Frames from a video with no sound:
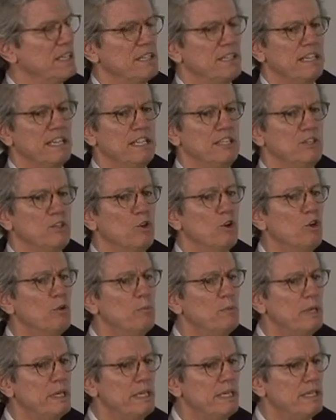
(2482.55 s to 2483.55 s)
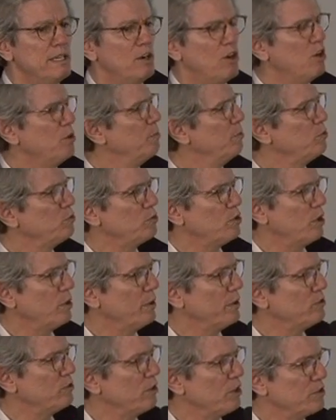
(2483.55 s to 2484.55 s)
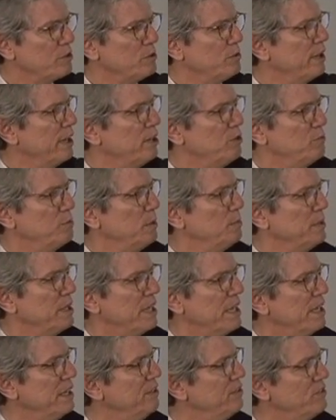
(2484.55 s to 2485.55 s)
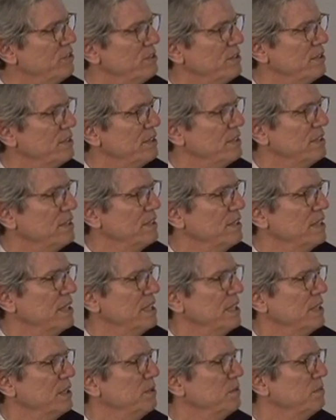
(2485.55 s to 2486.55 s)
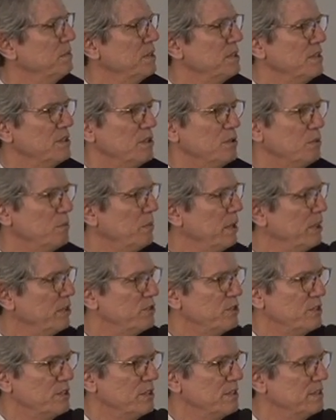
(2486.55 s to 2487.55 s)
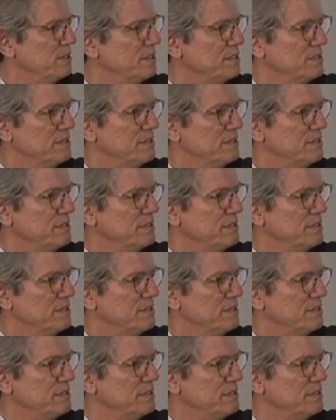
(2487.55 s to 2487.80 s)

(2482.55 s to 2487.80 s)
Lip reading: They normally, almost always, authorize publication with no major